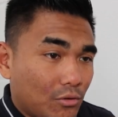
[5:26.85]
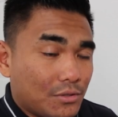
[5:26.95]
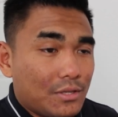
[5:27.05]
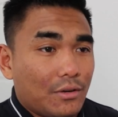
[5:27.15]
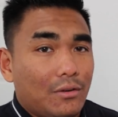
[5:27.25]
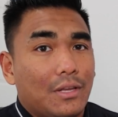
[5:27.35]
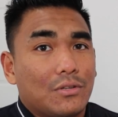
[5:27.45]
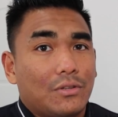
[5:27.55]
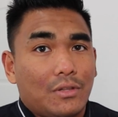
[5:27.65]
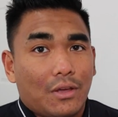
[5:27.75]
rules and
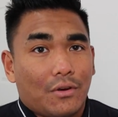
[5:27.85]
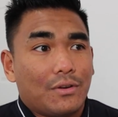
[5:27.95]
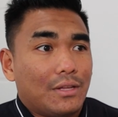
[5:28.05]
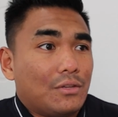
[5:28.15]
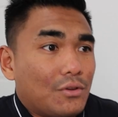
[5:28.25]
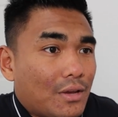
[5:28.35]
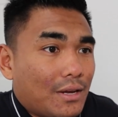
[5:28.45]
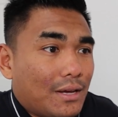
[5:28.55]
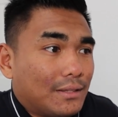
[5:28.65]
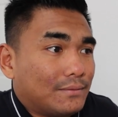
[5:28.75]
regulation there that you
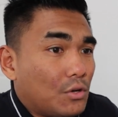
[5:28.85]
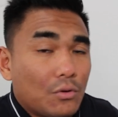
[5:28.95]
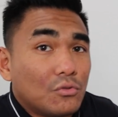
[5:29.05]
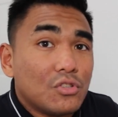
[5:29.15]
cannot, you know,